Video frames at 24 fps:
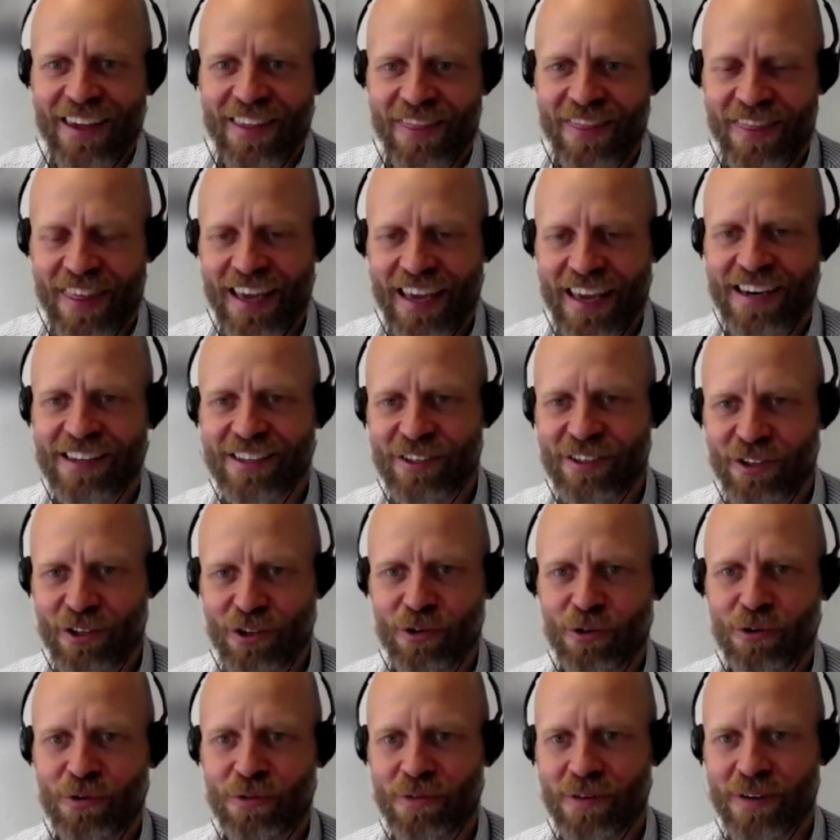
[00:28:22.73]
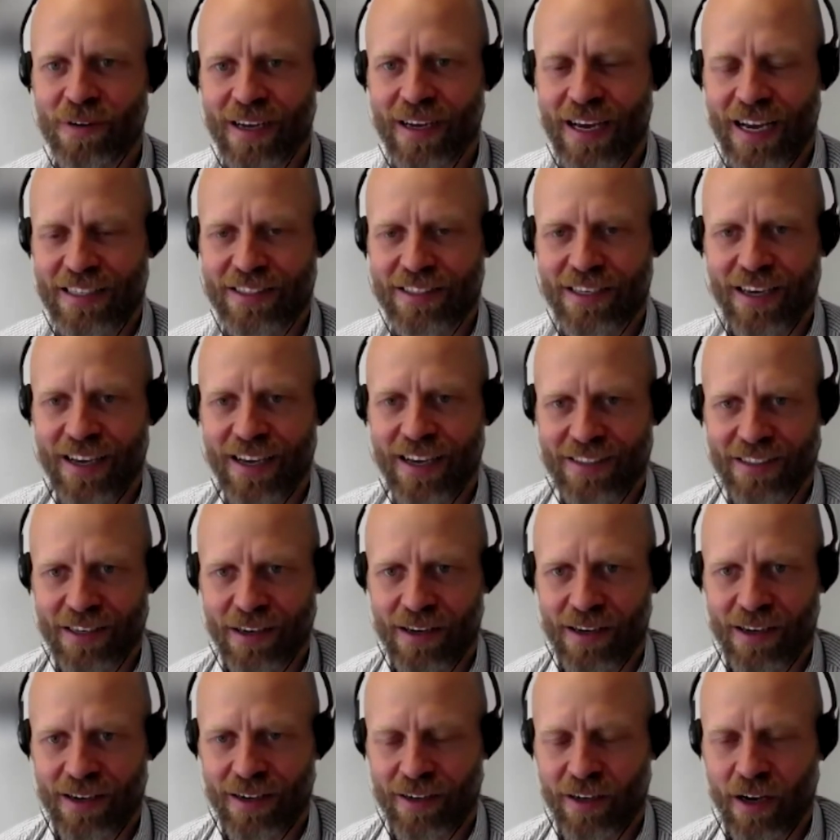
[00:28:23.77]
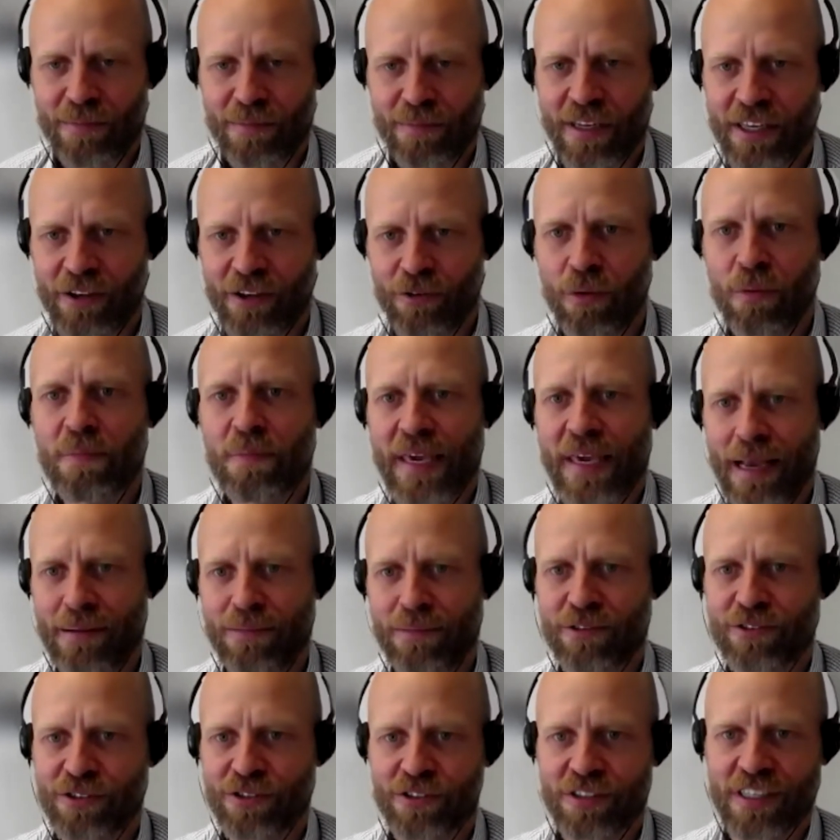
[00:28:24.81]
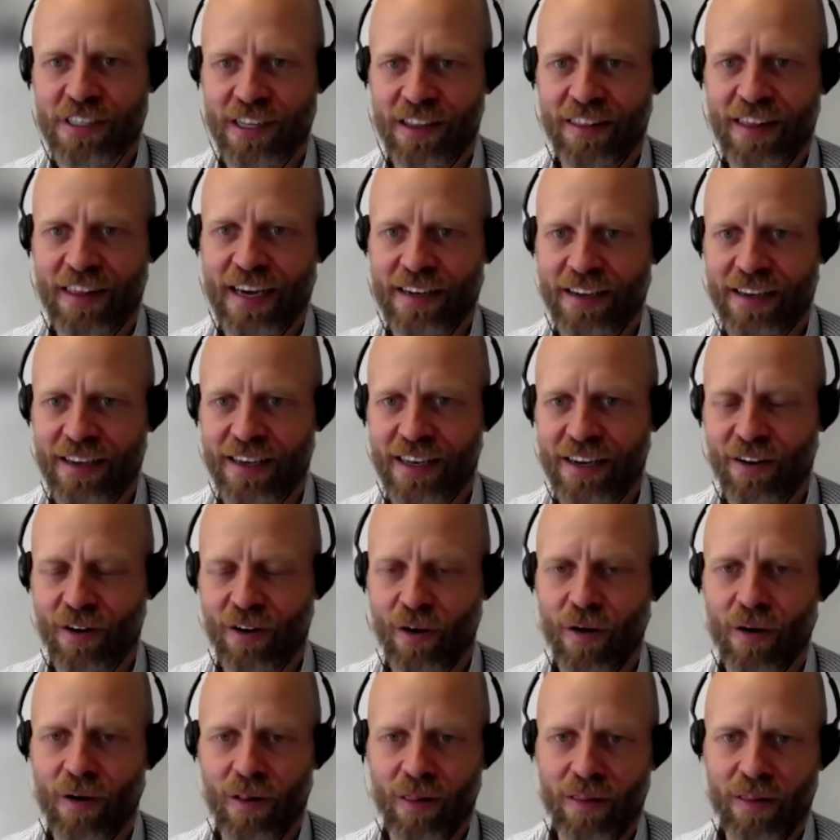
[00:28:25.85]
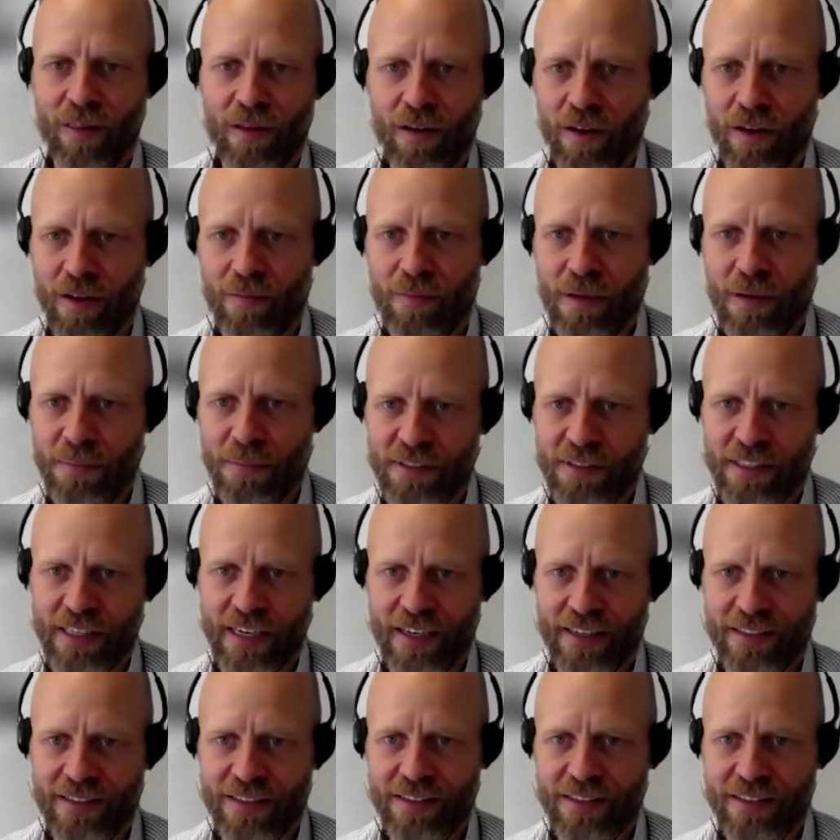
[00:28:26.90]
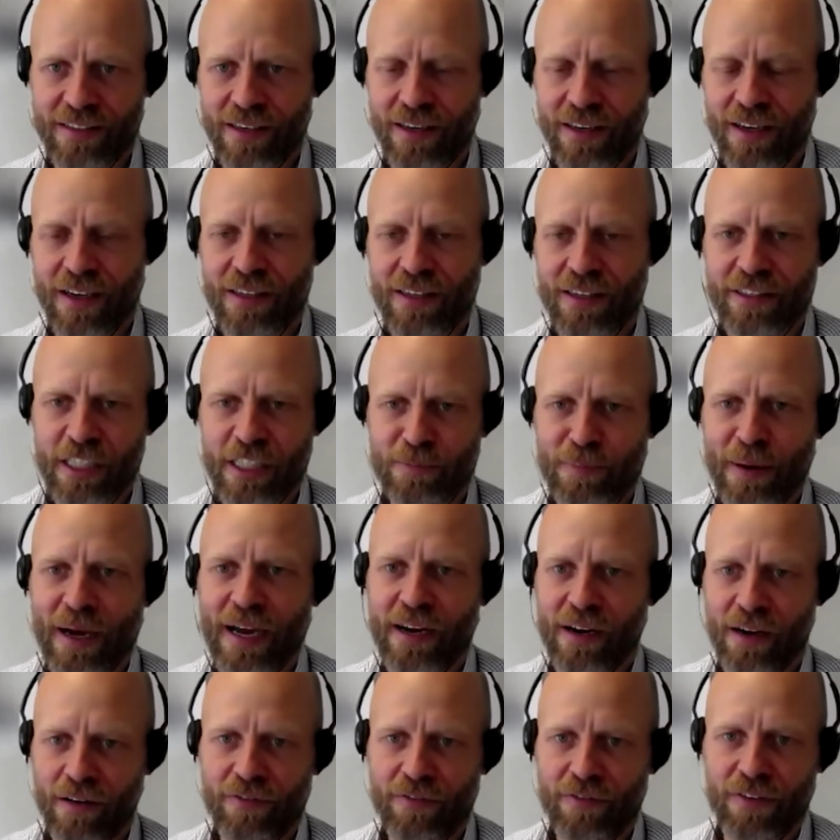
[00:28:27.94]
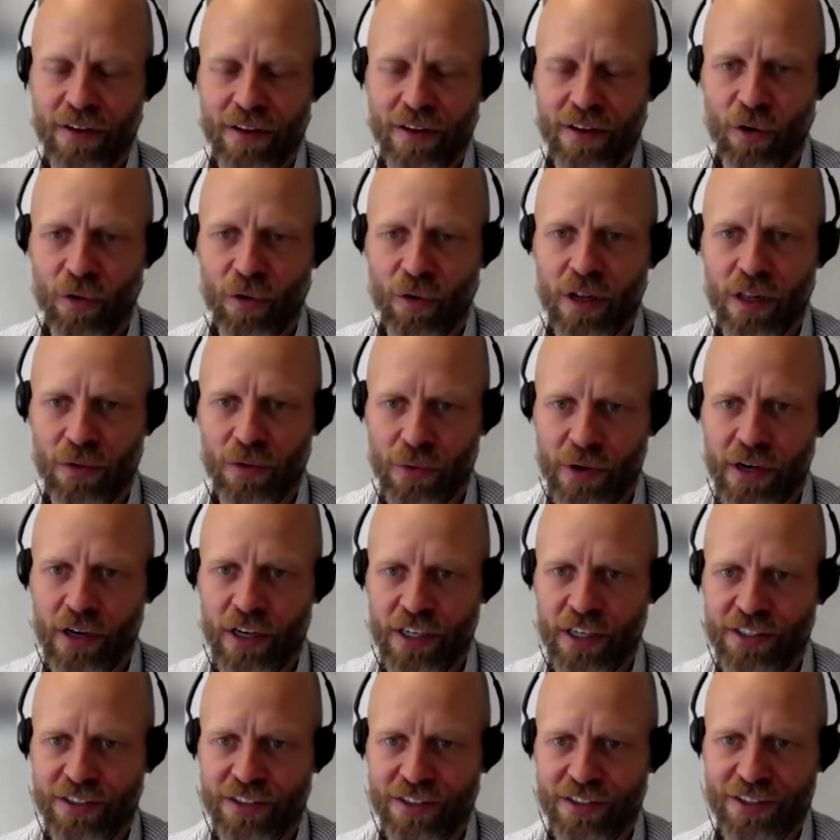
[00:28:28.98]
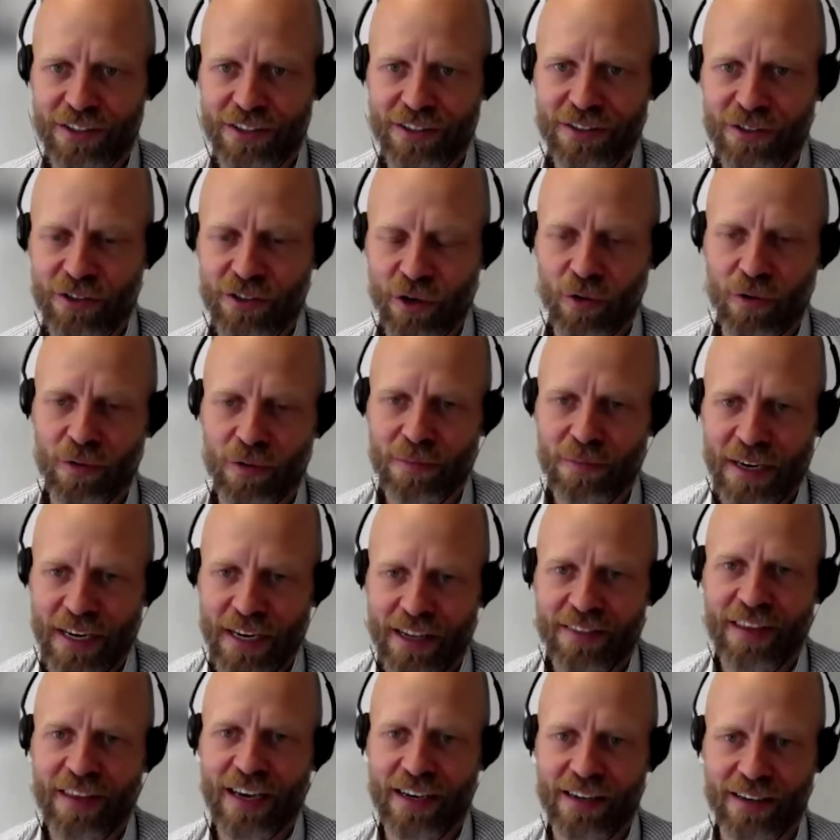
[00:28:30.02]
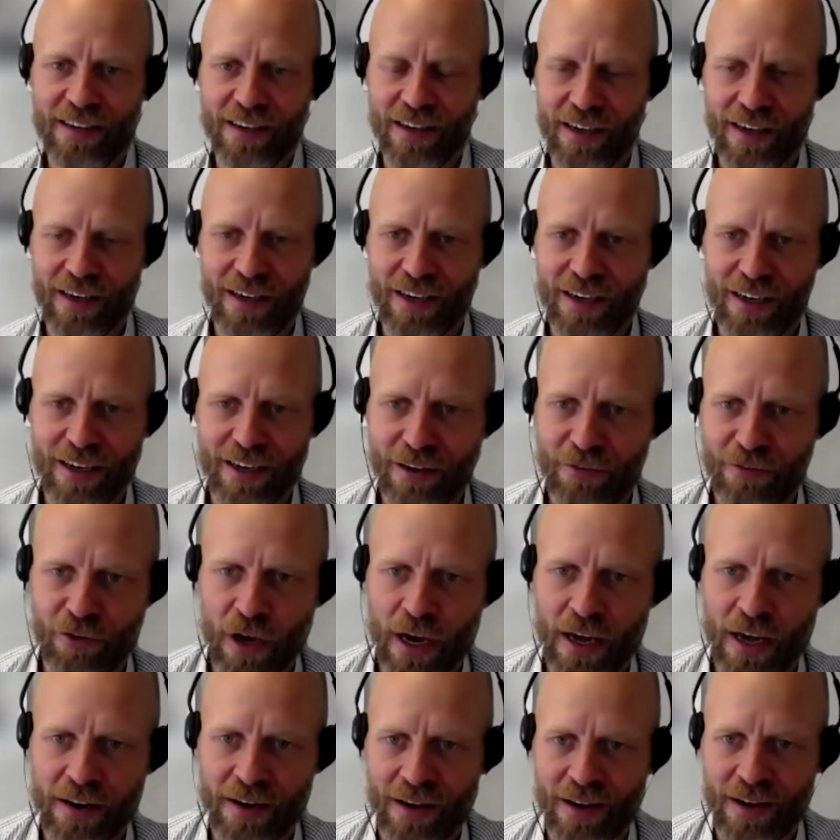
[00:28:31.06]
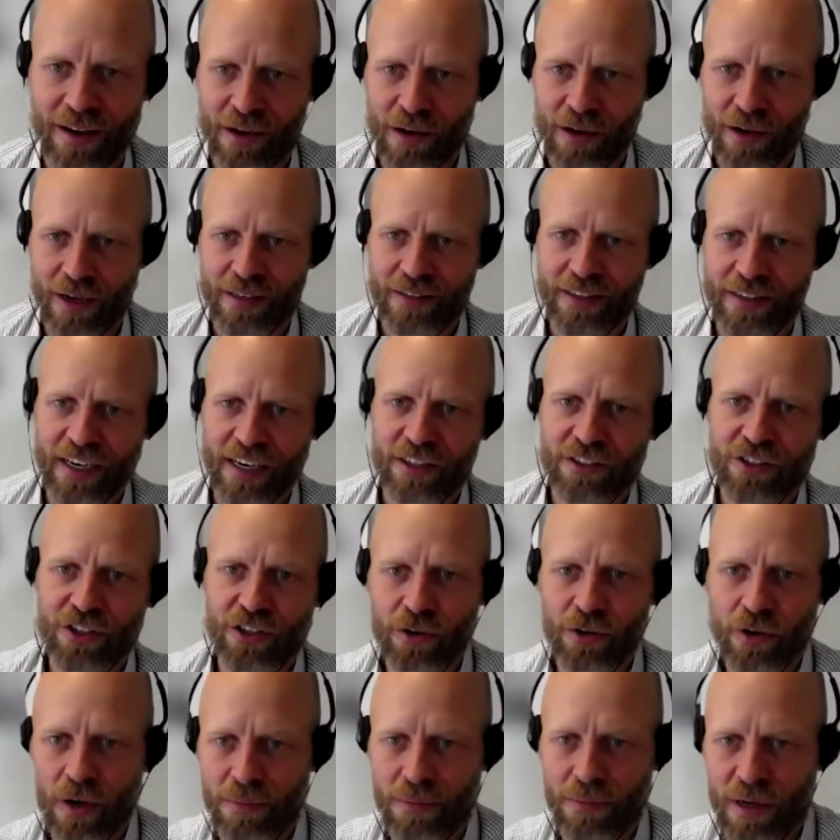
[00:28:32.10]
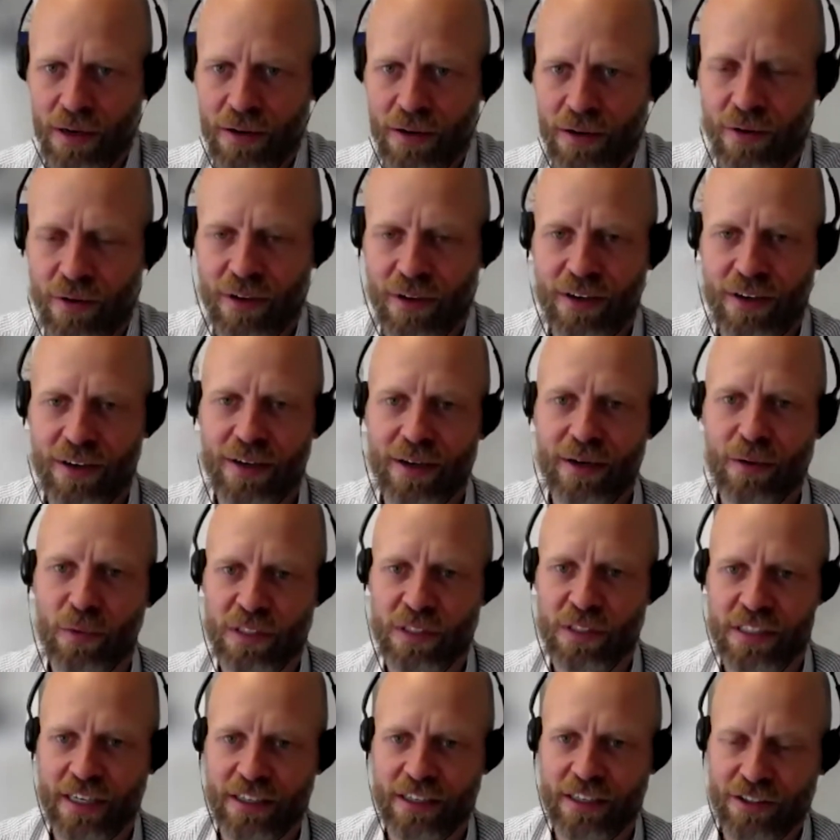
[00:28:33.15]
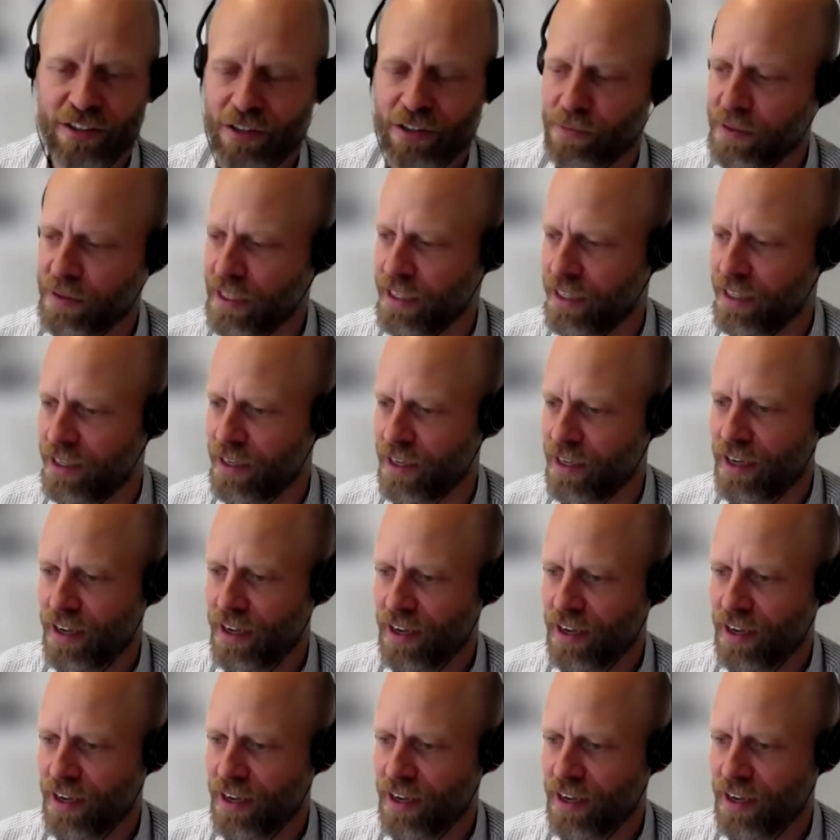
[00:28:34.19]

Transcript: then you, as a company, you will be able to sell that in all member states, despite of local regulations. So meaning that if you had a Danish cucumber, which tends to be